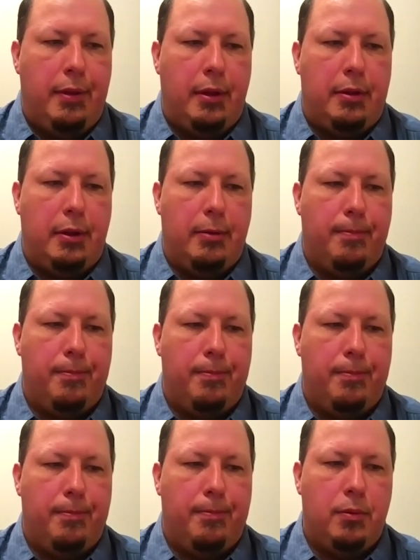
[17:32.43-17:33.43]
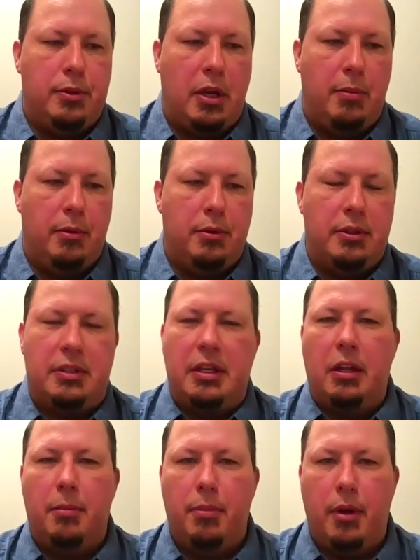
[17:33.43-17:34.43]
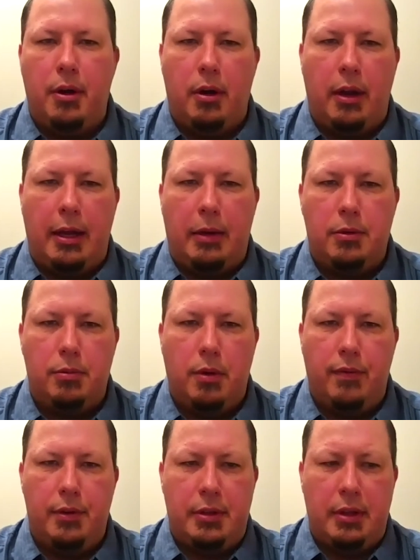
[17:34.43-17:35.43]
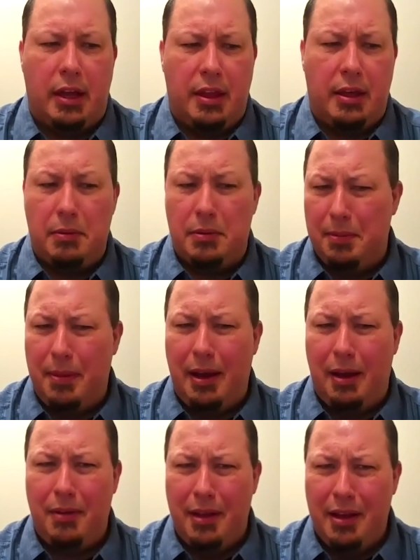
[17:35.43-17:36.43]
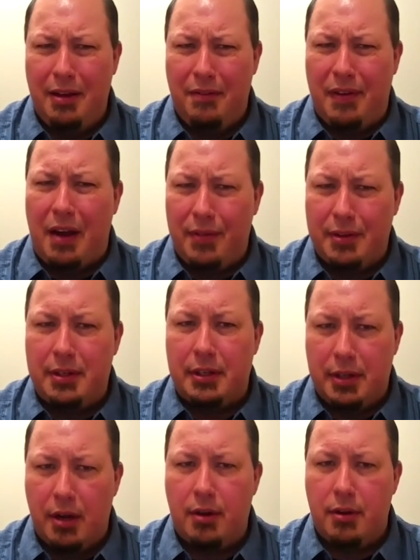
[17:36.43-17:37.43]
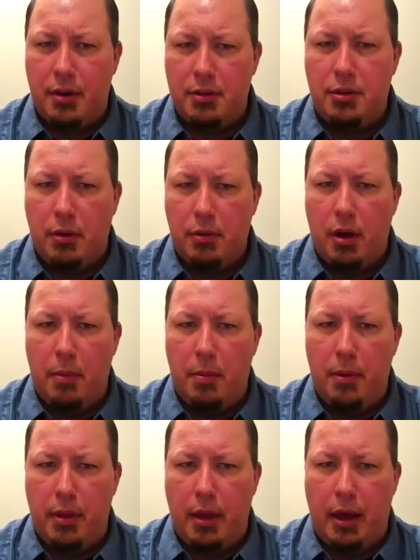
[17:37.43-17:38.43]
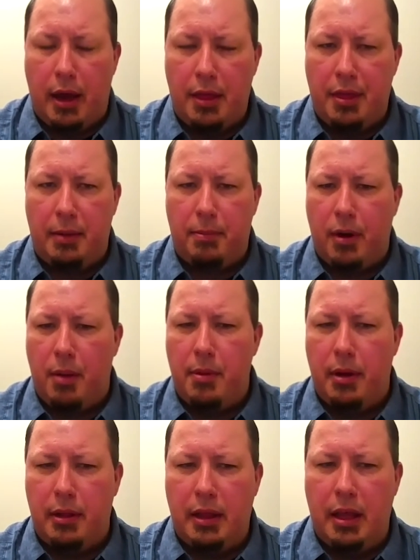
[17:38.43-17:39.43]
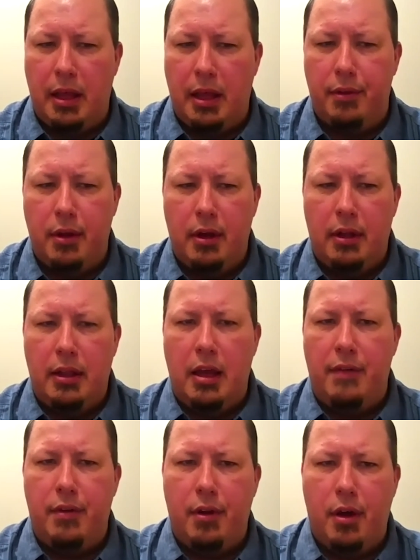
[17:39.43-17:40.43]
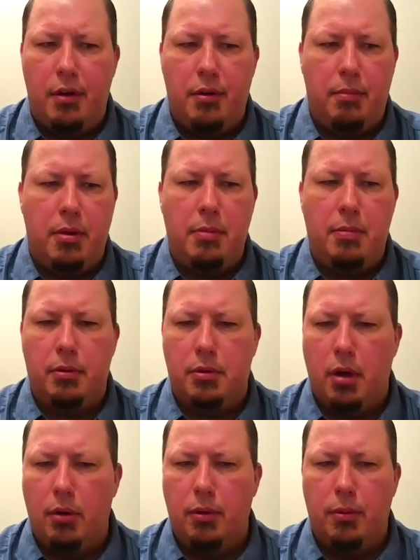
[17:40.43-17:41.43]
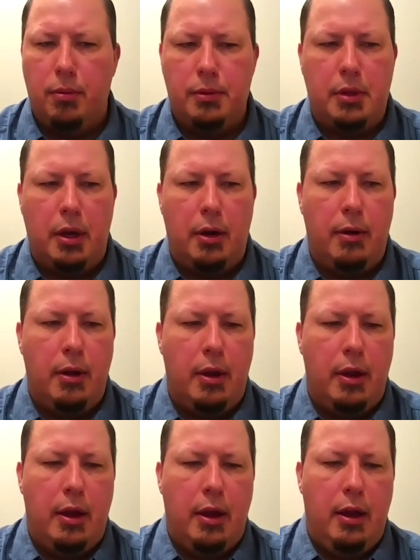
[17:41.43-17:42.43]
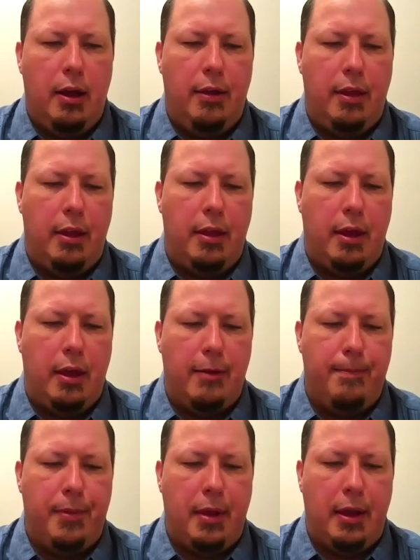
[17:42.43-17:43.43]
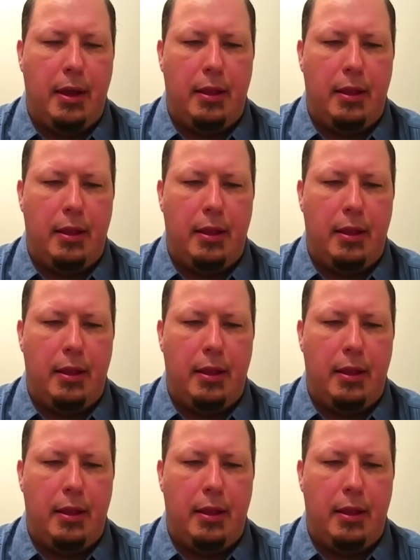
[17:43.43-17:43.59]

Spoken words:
that was able to celebrate our language with us, and I think it was about 500 or 600 that showed up, and I think probably 1,100 people total was there that day. And